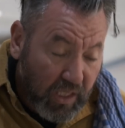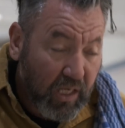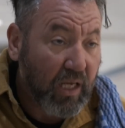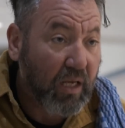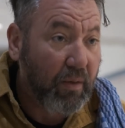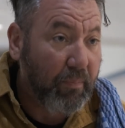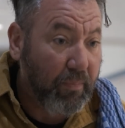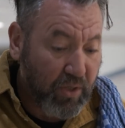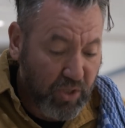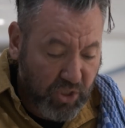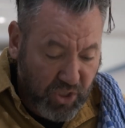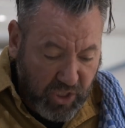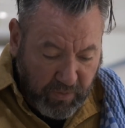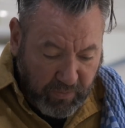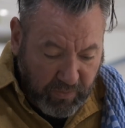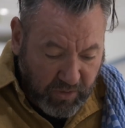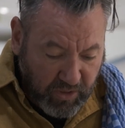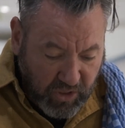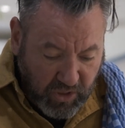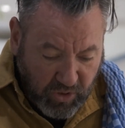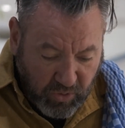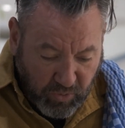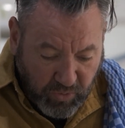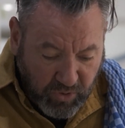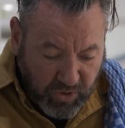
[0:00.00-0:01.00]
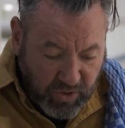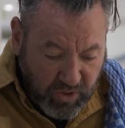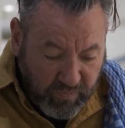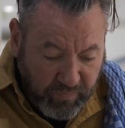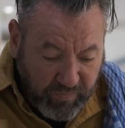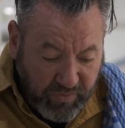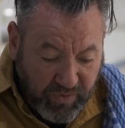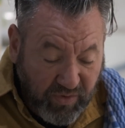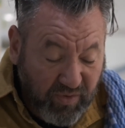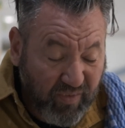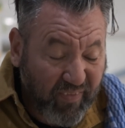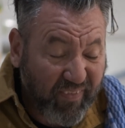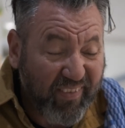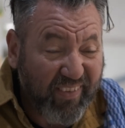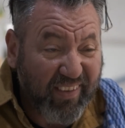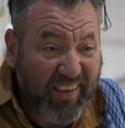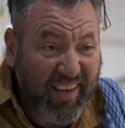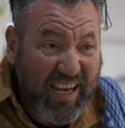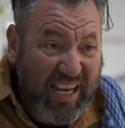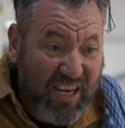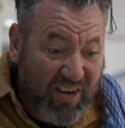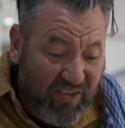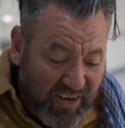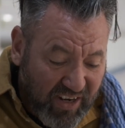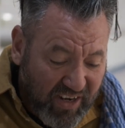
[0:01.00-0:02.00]
a bechamel sauce.
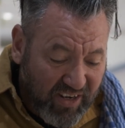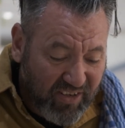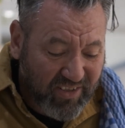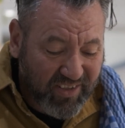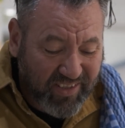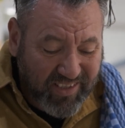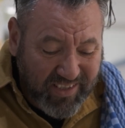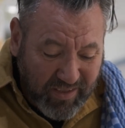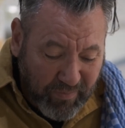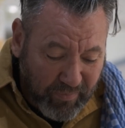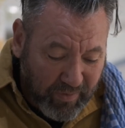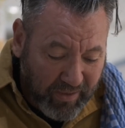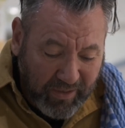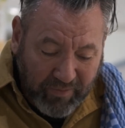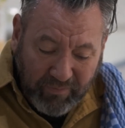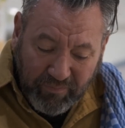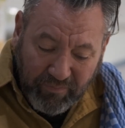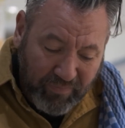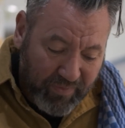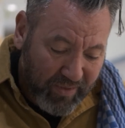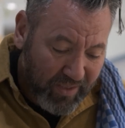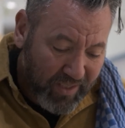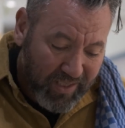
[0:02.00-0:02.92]
The ingredients are similar,